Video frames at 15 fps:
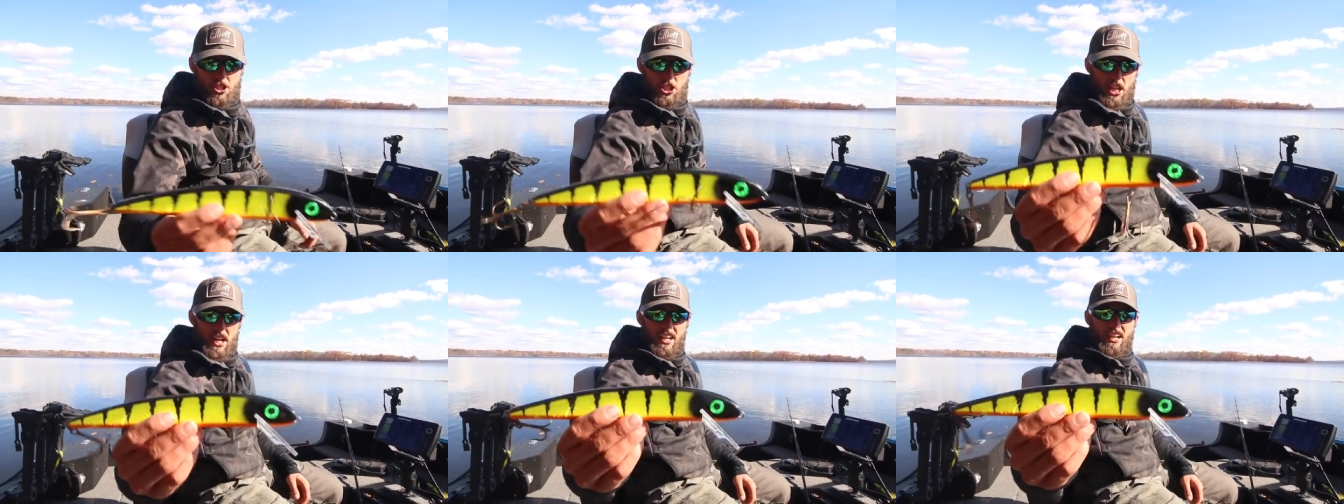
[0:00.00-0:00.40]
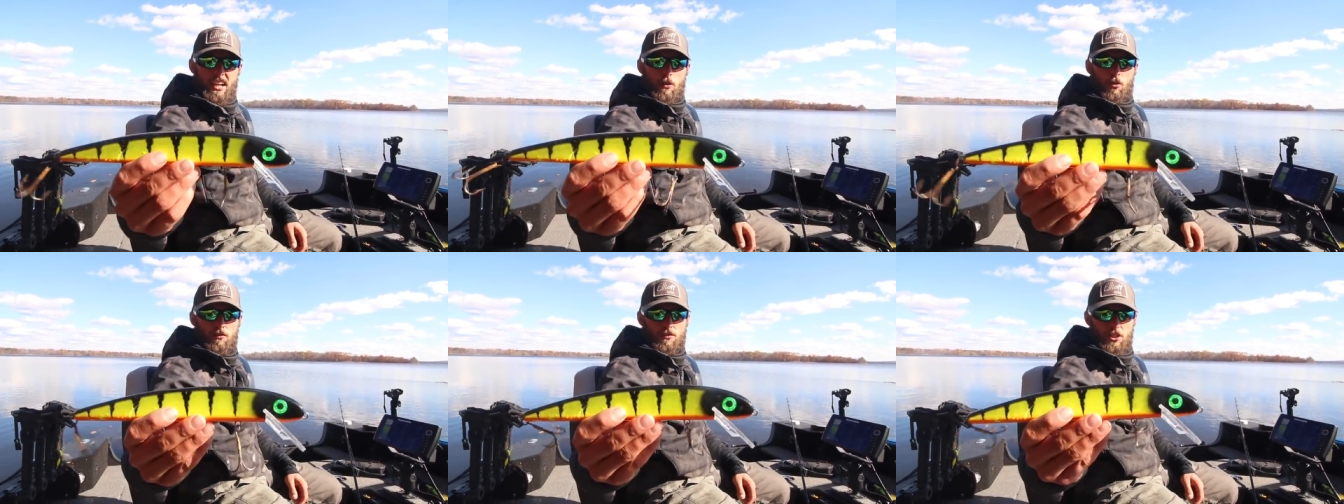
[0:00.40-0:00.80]
Jake.
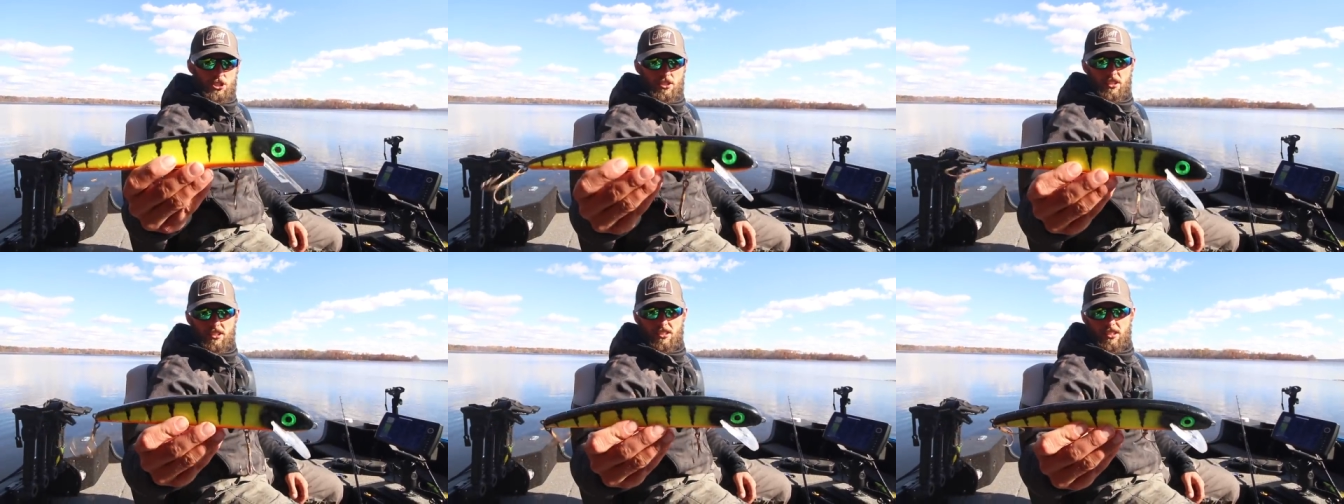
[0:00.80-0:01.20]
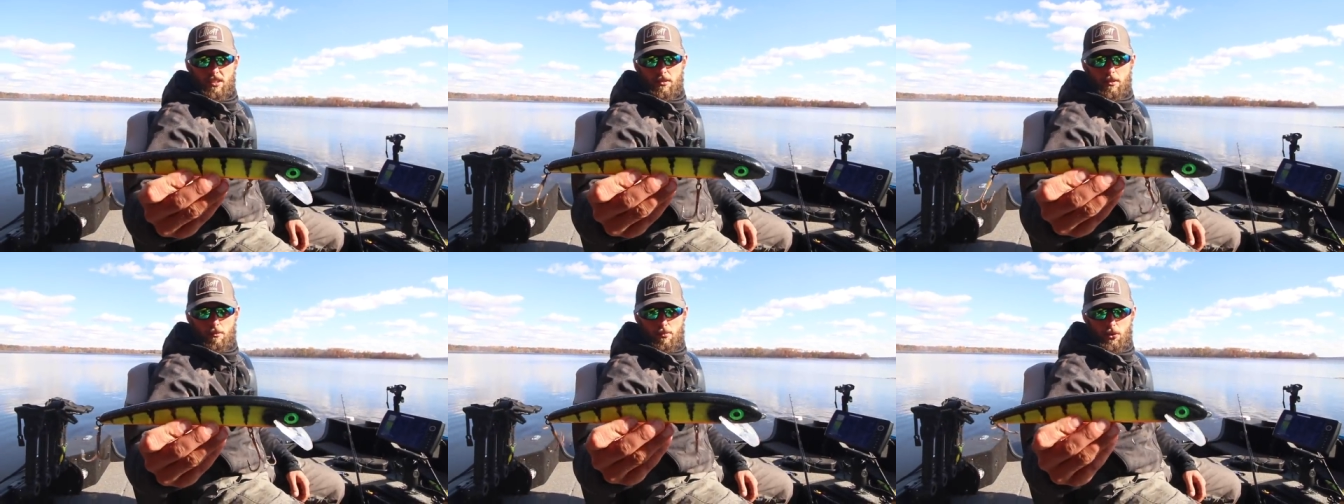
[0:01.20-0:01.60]
I will fish this
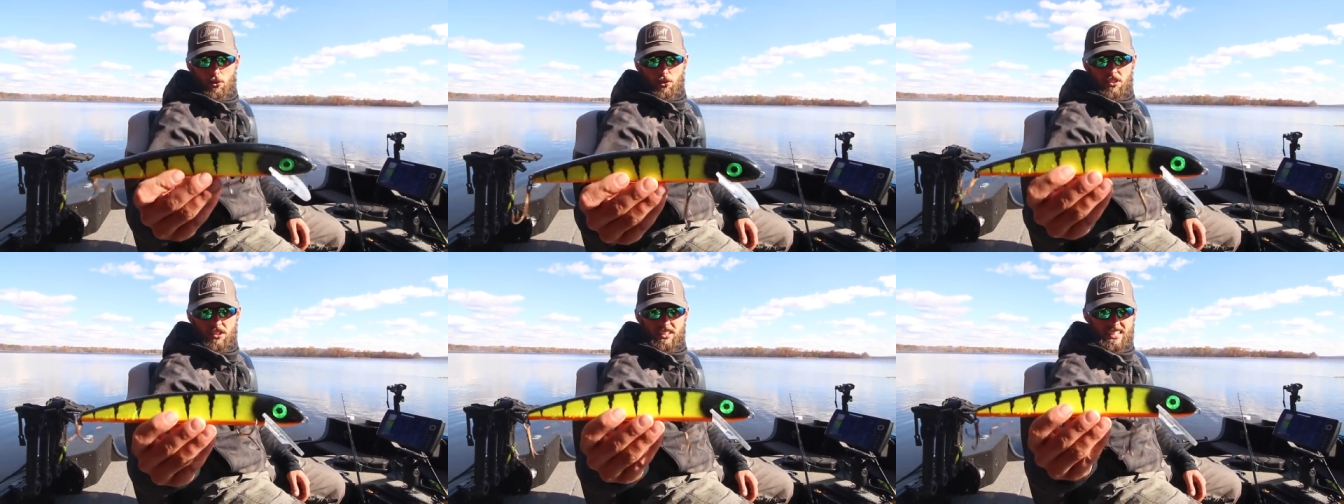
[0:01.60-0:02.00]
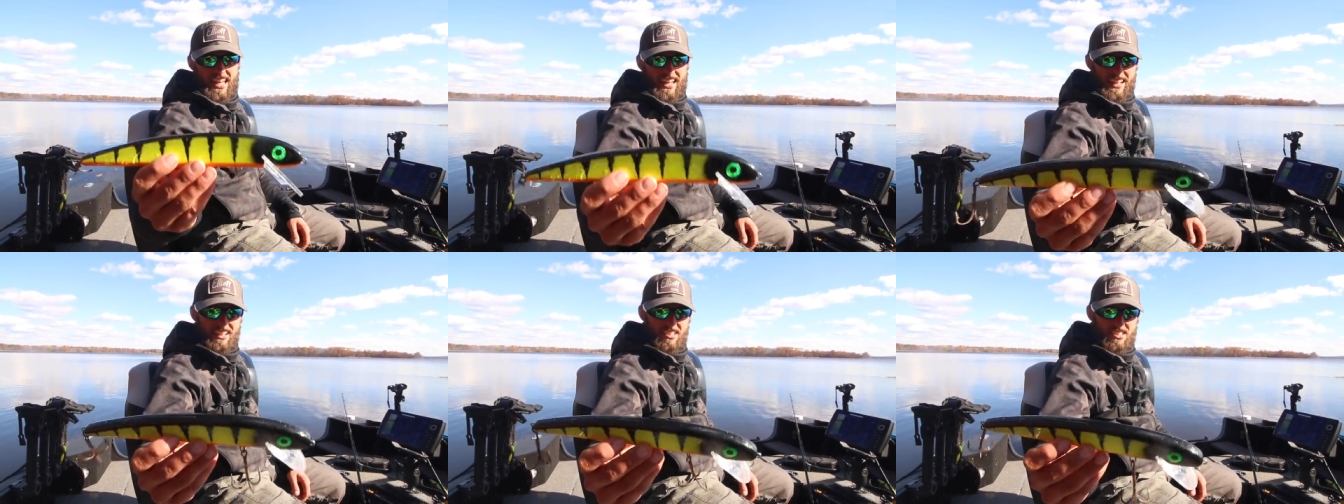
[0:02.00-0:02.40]
in both the
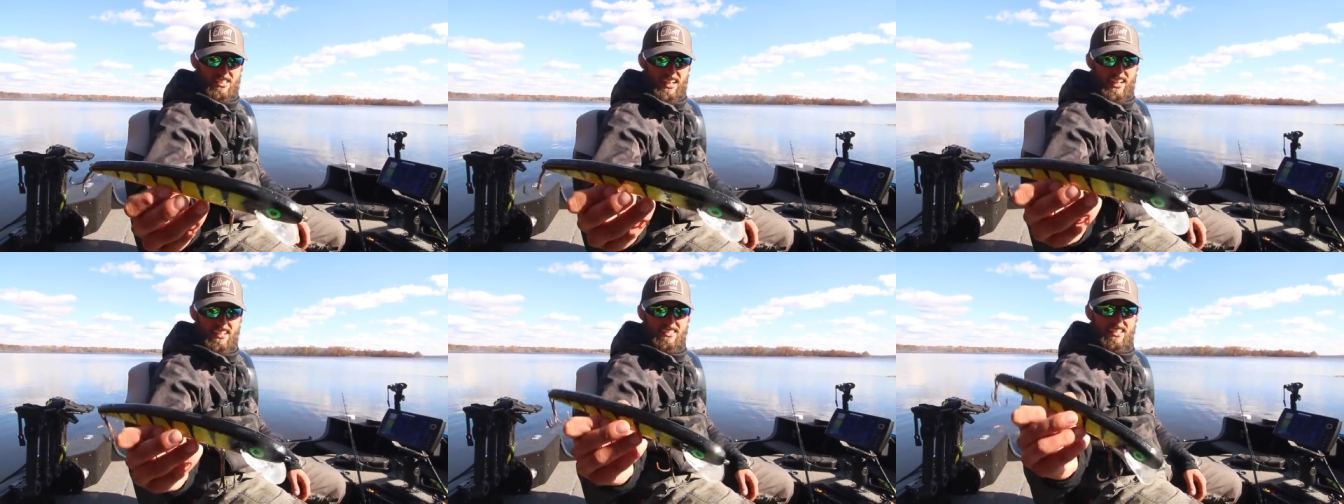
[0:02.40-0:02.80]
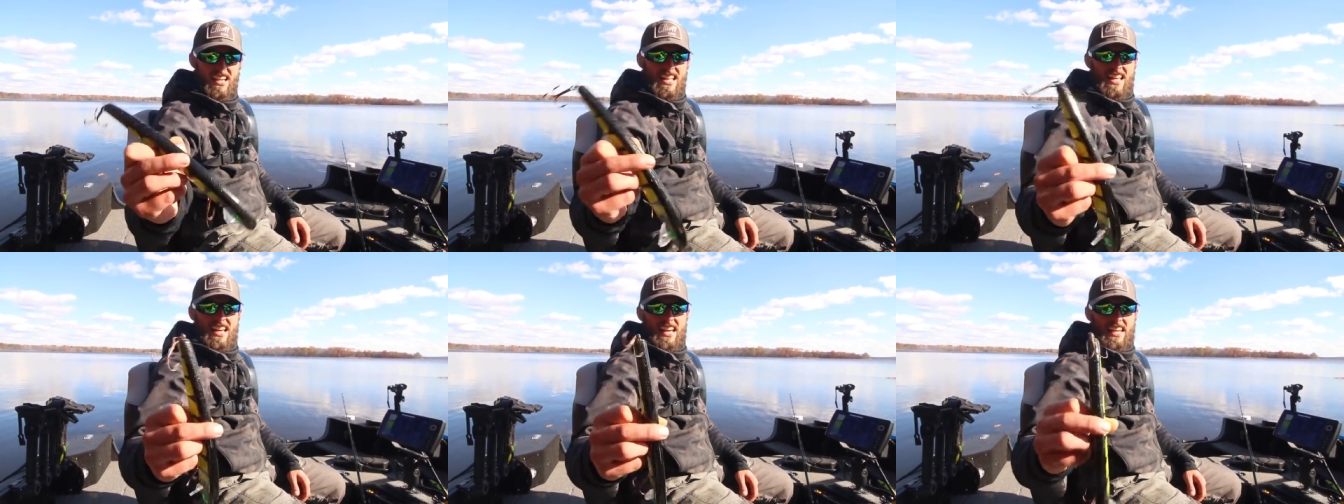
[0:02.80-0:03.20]
10 inch size
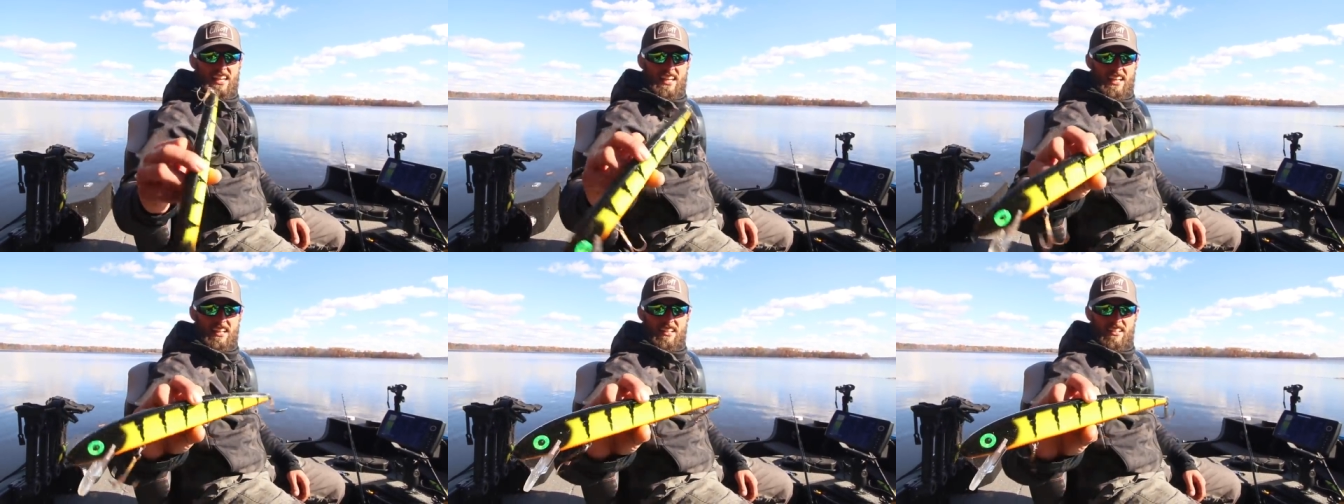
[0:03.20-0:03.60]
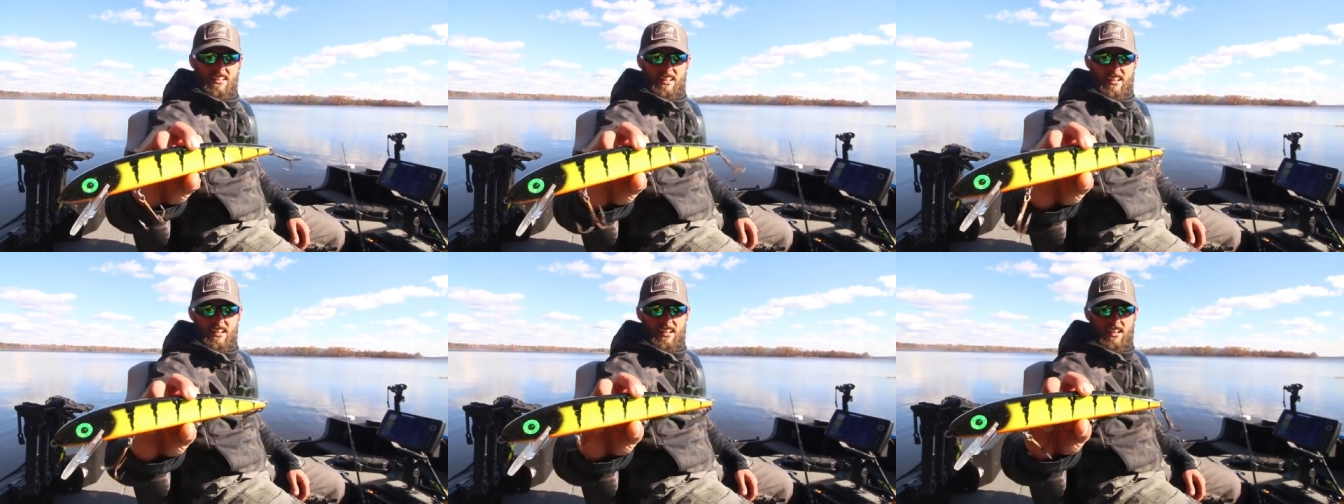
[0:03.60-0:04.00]

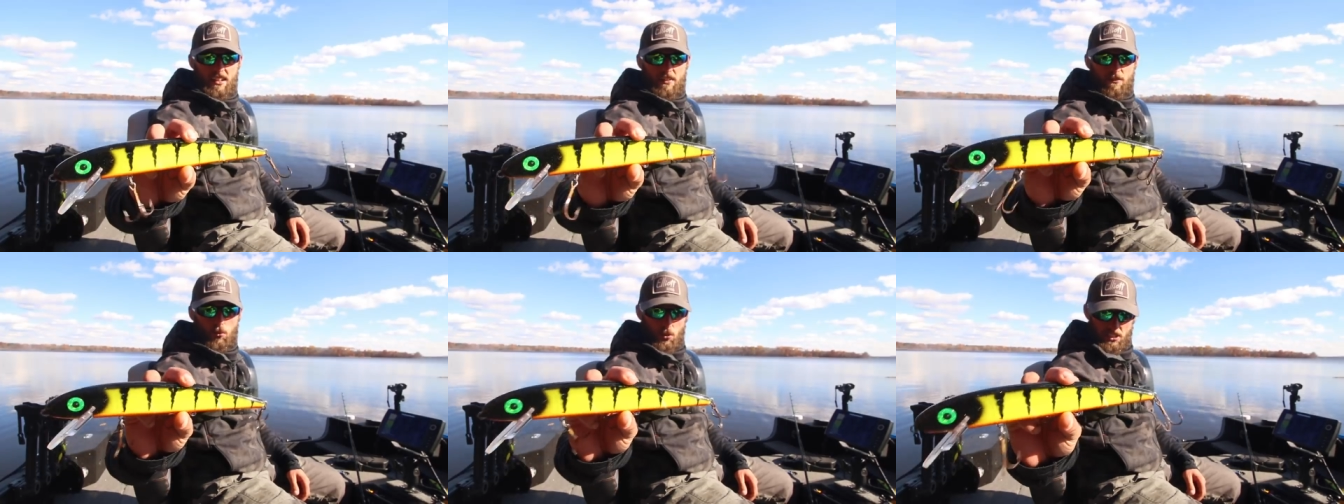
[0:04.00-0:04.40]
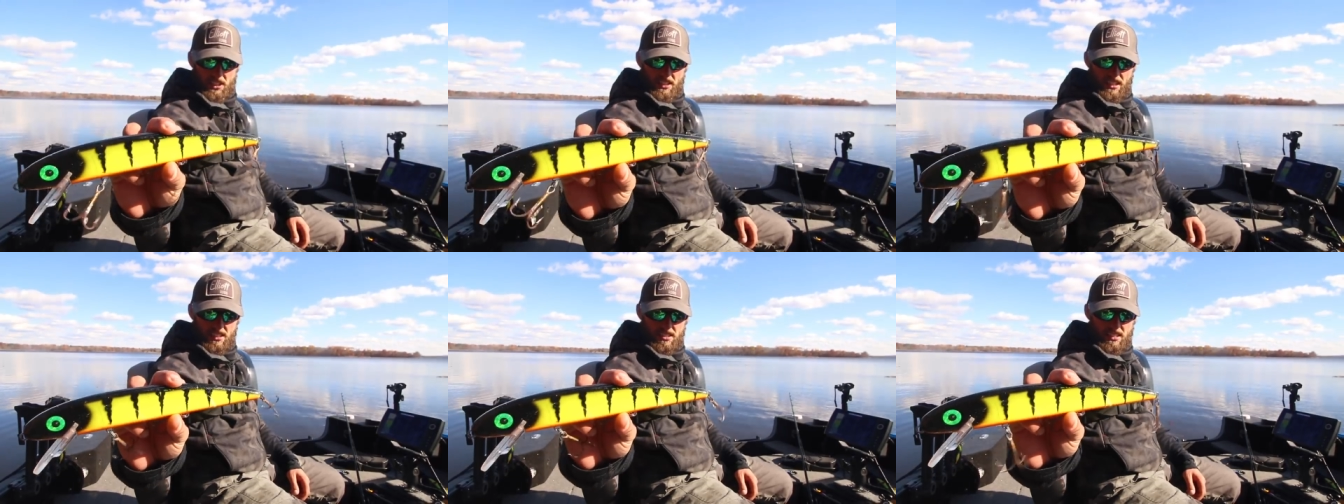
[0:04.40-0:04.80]
and uh, the
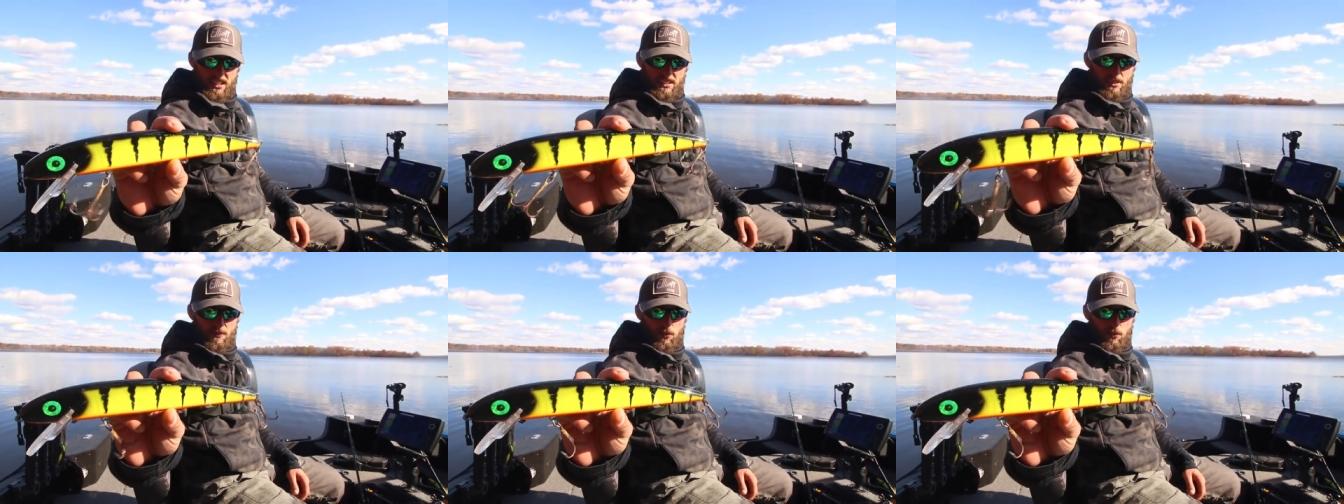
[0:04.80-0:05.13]
14 inch size.